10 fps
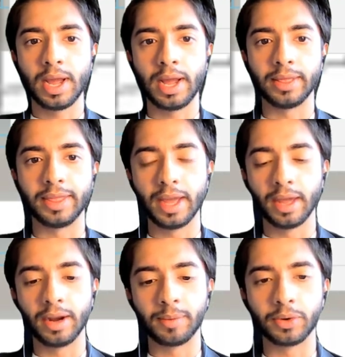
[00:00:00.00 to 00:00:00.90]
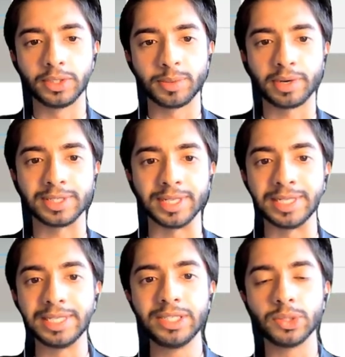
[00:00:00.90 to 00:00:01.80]
And then I'm going to press the
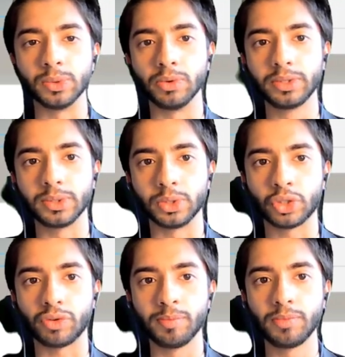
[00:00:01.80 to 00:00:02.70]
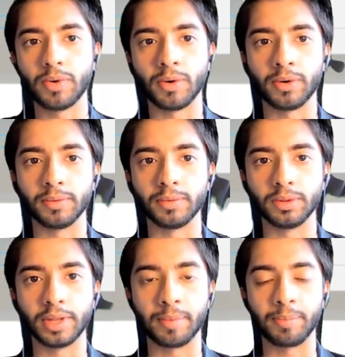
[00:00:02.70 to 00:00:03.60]
T tool to trim, or
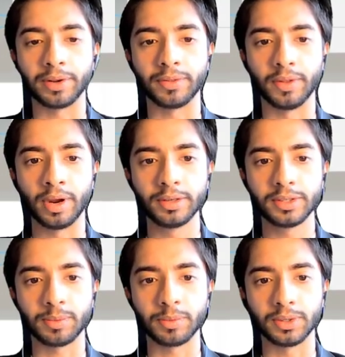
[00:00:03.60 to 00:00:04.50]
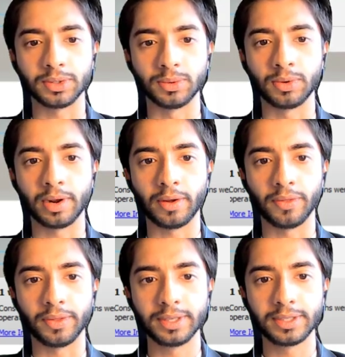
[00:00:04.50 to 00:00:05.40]
that button there. So I'm going to click
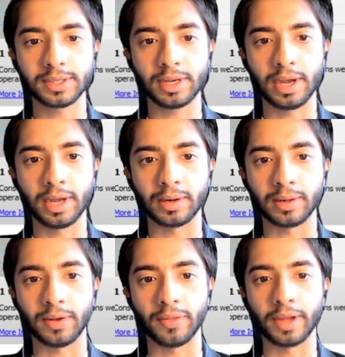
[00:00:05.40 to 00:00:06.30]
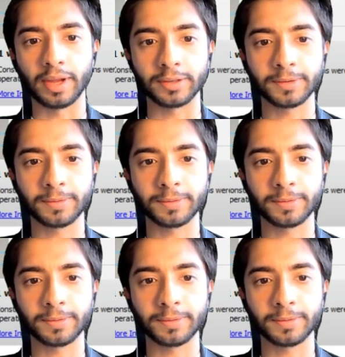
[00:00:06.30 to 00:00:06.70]
on this and click on that.